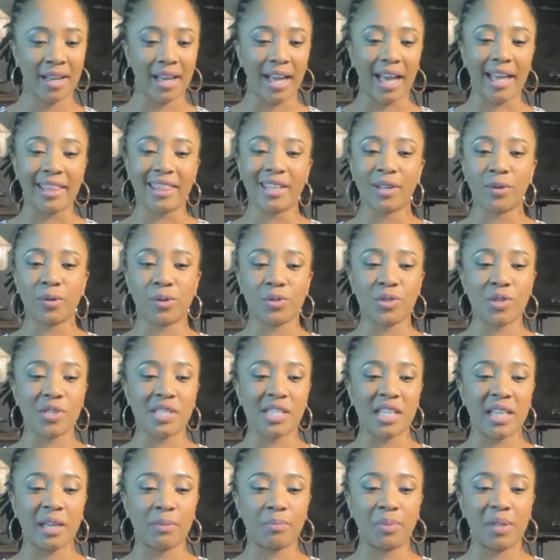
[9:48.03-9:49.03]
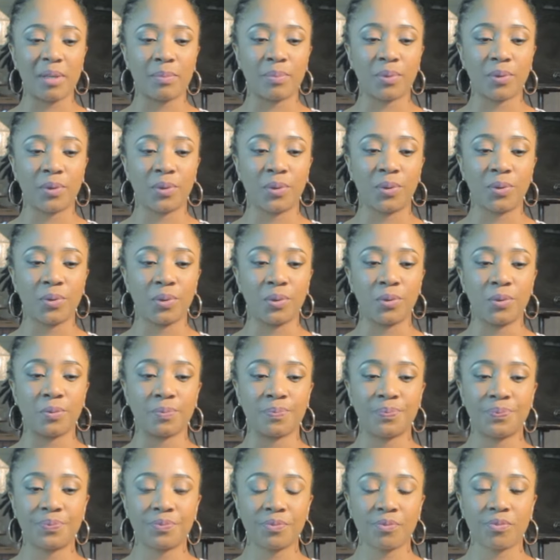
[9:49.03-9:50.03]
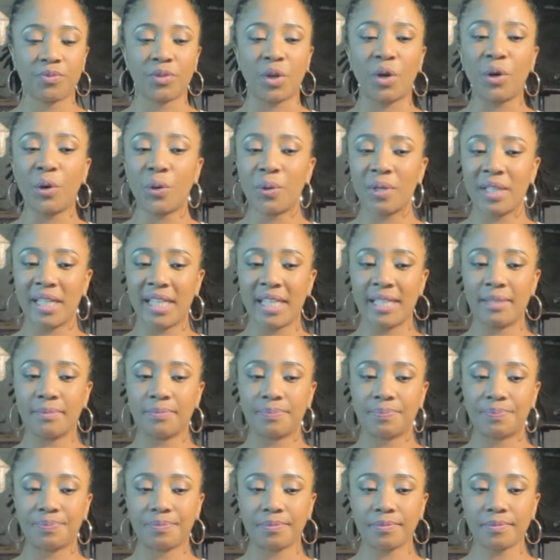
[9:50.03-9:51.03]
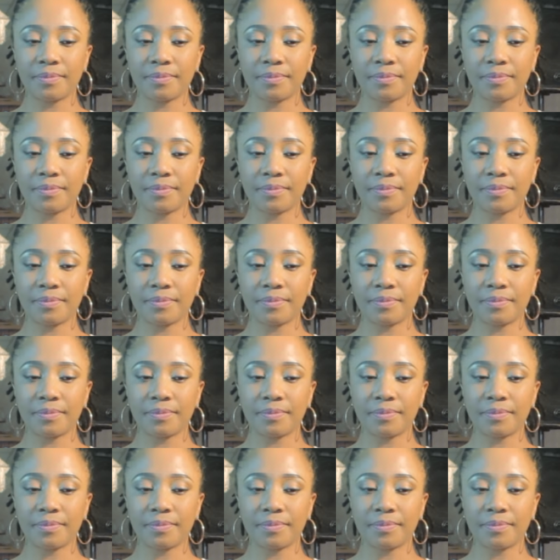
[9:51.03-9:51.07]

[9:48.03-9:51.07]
I think also seeing people who not only